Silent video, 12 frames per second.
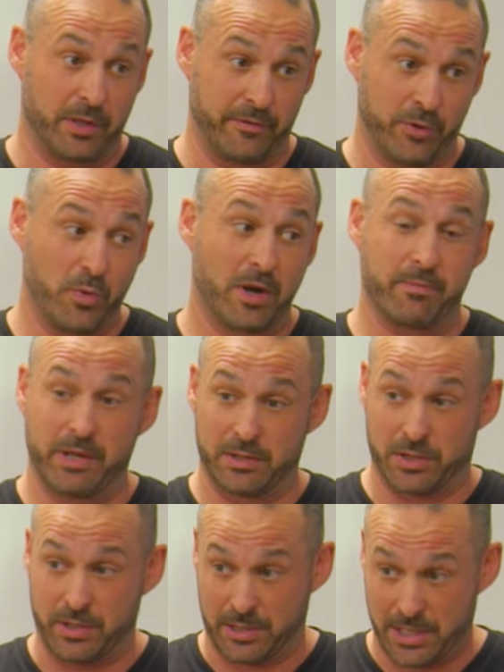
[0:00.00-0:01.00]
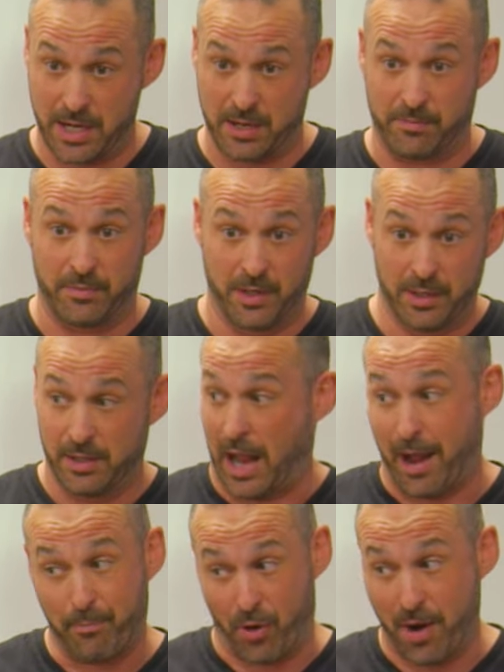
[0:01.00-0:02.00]
If you wanna be as good as him,
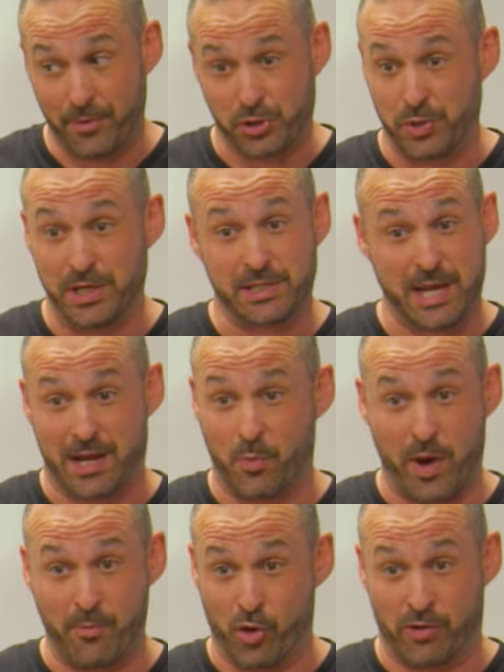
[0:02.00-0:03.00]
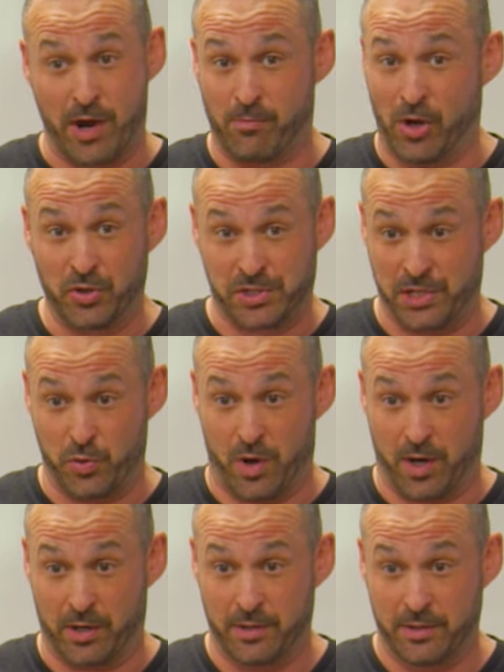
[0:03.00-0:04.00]
I promise you he's taking way more ground balls than you
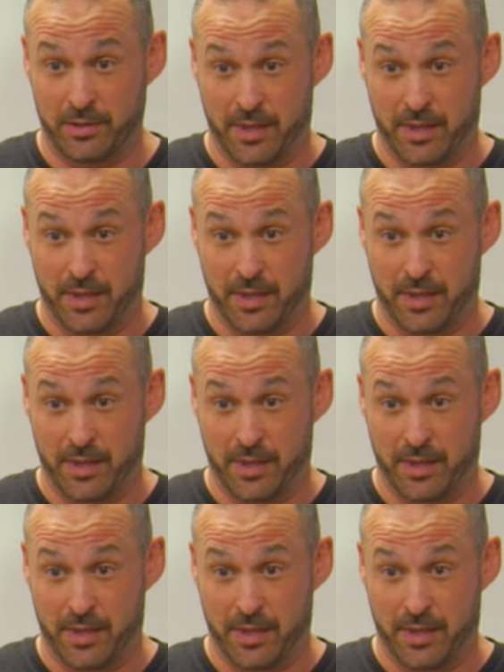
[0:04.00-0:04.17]
are.